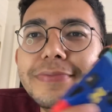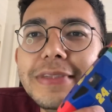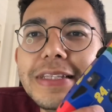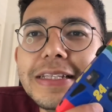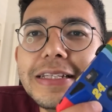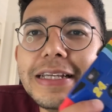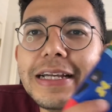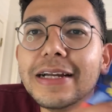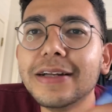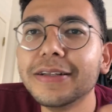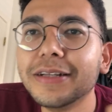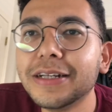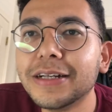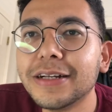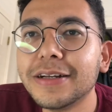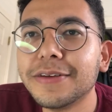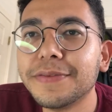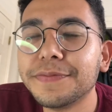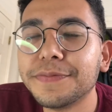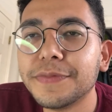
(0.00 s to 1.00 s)

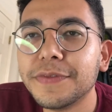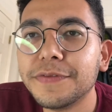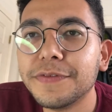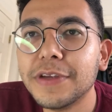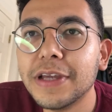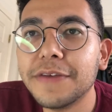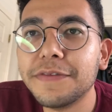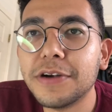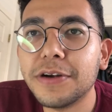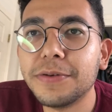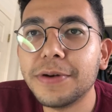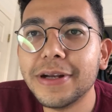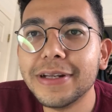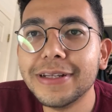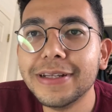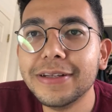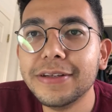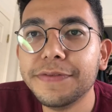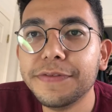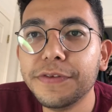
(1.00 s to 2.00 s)
yeah, if you haven't
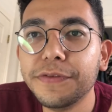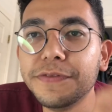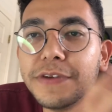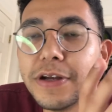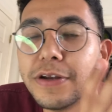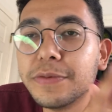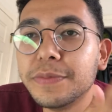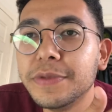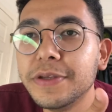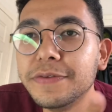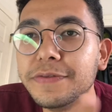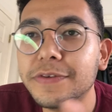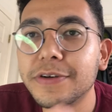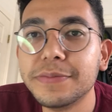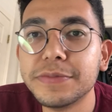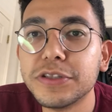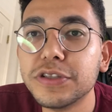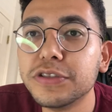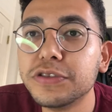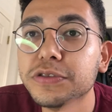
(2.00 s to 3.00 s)
already, if you found me from
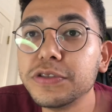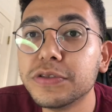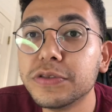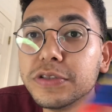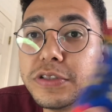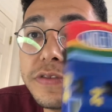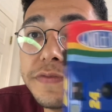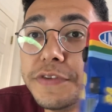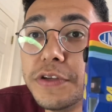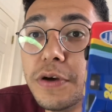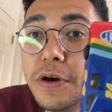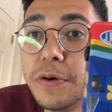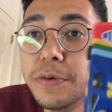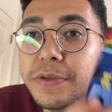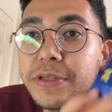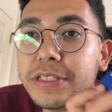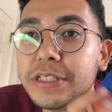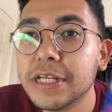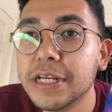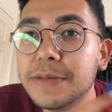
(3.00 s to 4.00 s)
search results, if you own
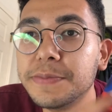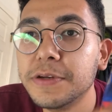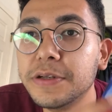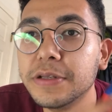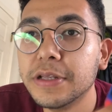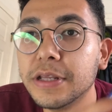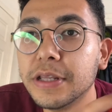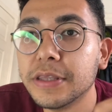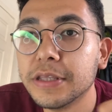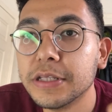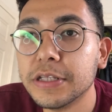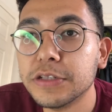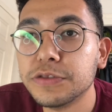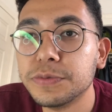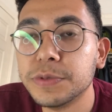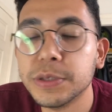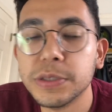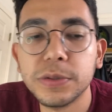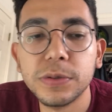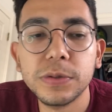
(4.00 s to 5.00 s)
this camera, and I think that's
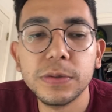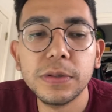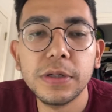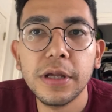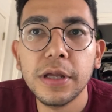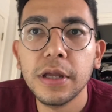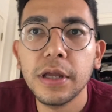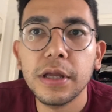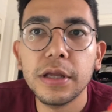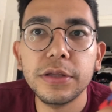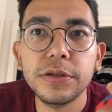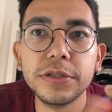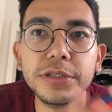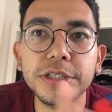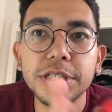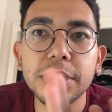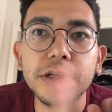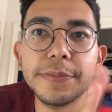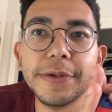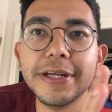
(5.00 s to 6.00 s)
really cool, you can
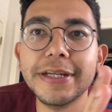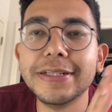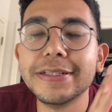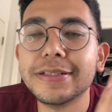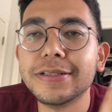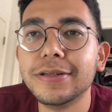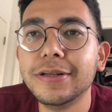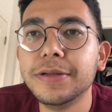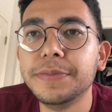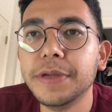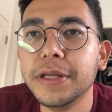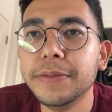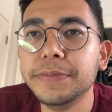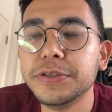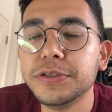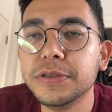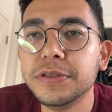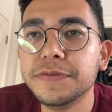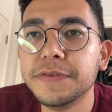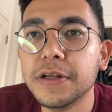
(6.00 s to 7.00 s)
check out my Instagram, aim
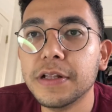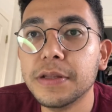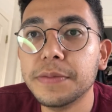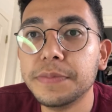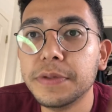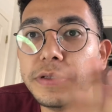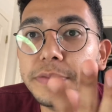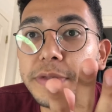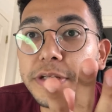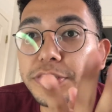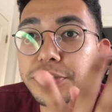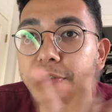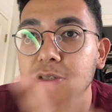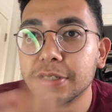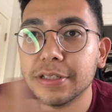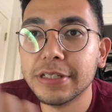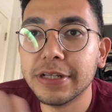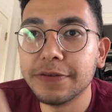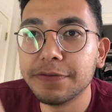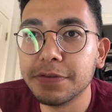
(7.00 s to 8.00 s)
shoot develop. Make sure to
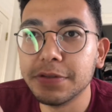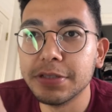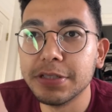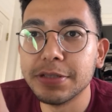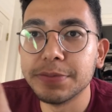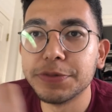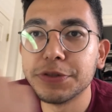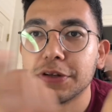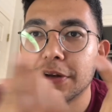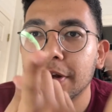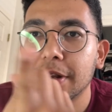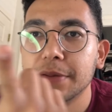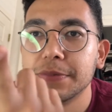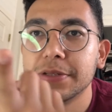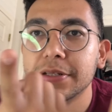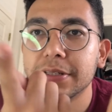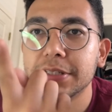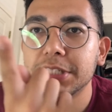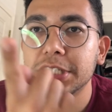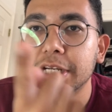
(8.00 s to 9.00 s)
definitely subscribe to
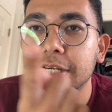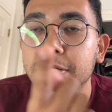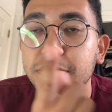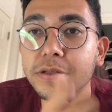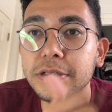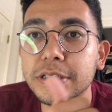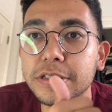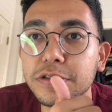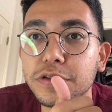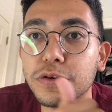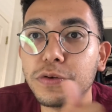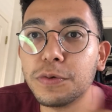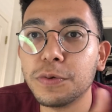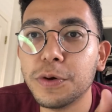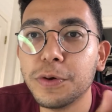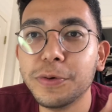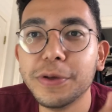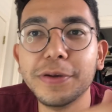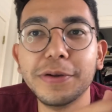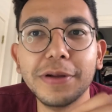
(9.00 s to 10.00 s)
the channel. It's
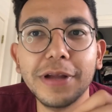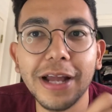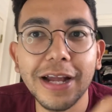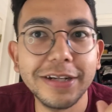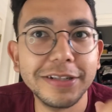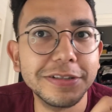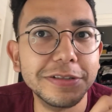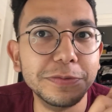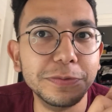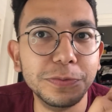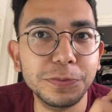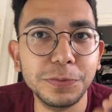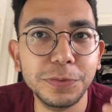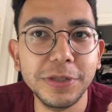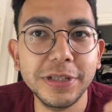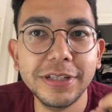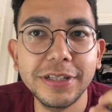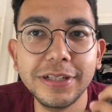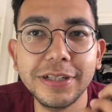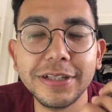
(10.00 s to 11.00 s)
growing actually
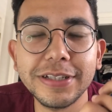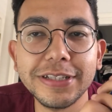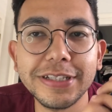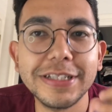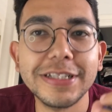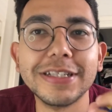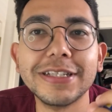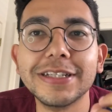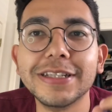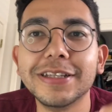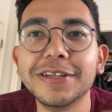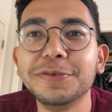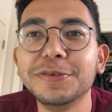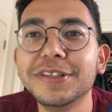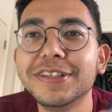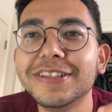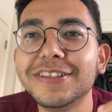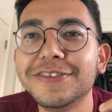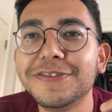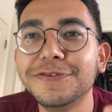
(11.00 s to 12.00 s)
really consistently, which
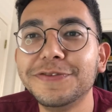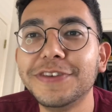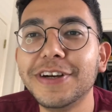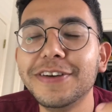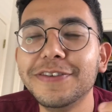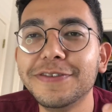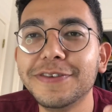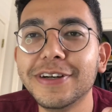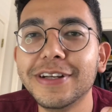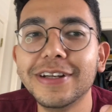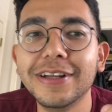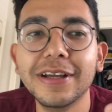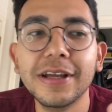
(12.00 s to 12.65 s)
is very fun.